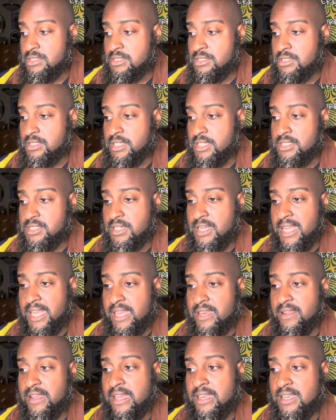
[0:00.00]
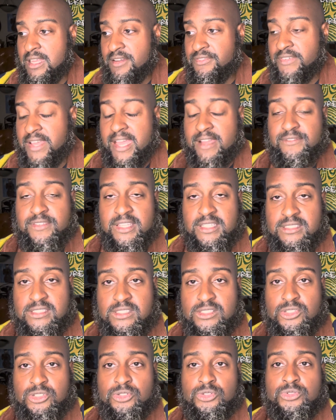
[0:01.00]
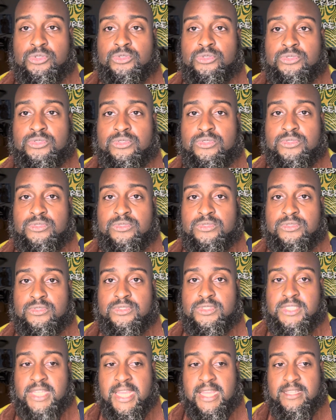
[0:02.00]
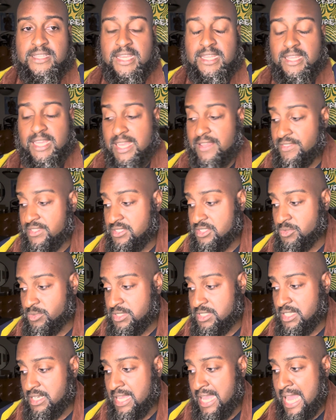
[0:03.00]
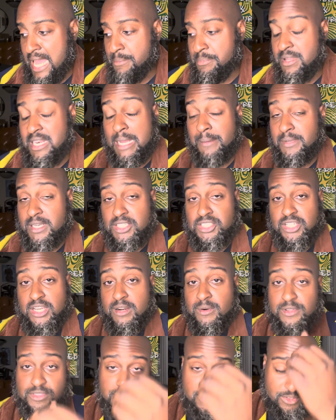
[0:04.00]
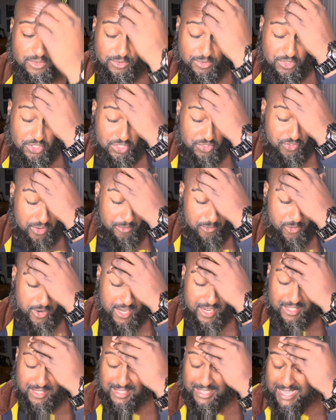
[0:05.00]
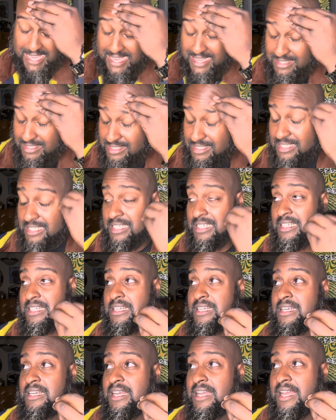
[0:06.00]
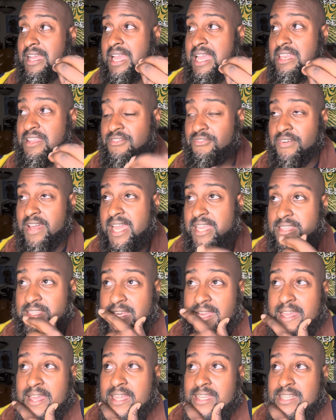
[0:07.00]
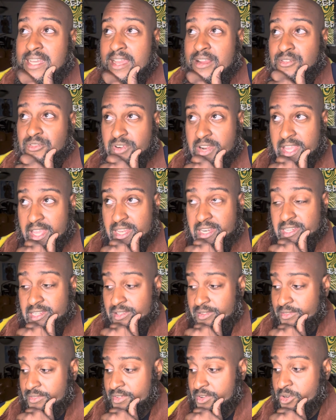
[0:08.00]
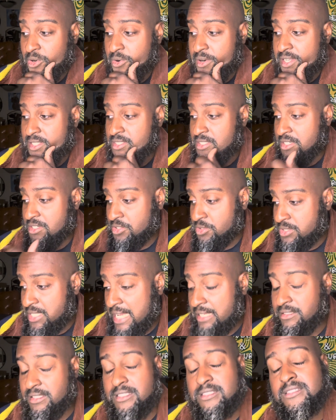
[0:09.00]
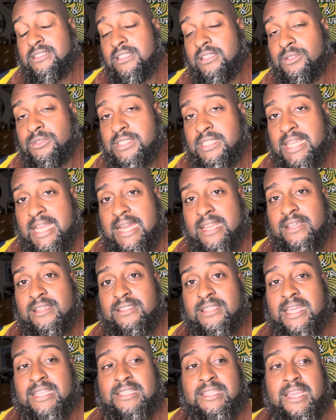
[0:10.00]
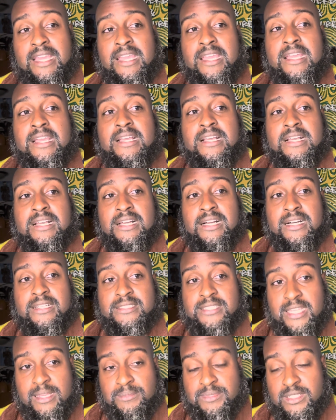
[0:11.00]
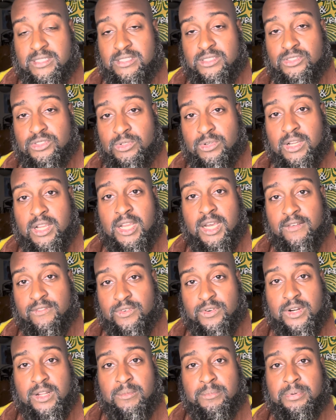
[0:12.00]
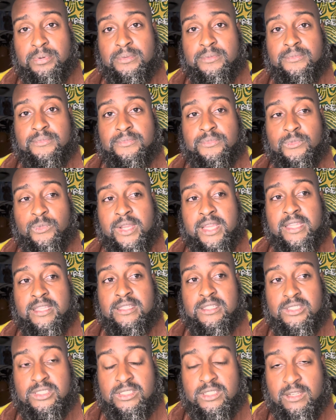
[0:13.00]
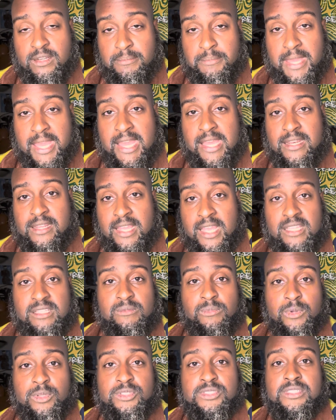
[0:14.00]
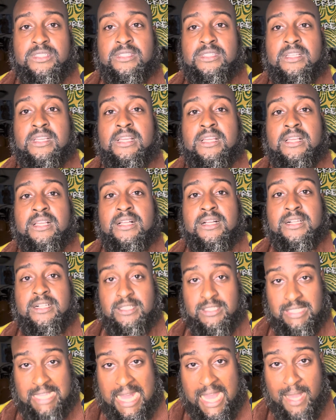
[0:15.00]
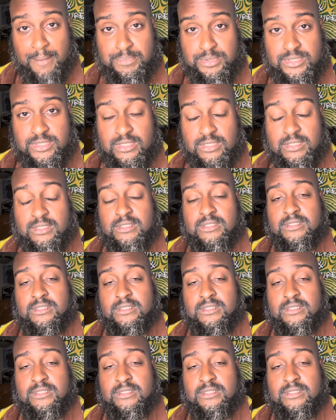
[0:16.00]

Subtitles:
Is there enough evidence to state that, hey, this is what's going to happen? I'm going to share with you, just from reading the case and the fact that I read, according to the news outlets in Louisiana, that they attempted to do a cover-up when this young man, Caleb Wilson, collapsed.